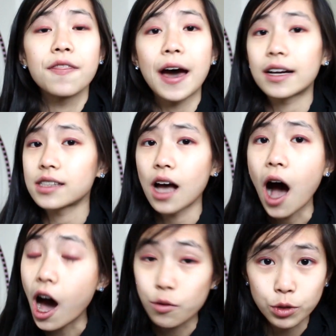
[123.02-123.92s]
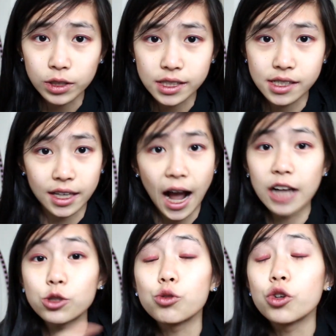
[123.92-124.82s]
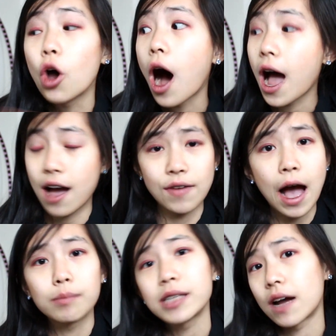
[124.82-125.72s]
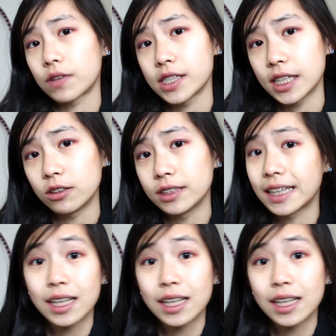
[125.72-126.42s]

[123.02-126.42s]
That is unrealistic. I do not have abs every single day.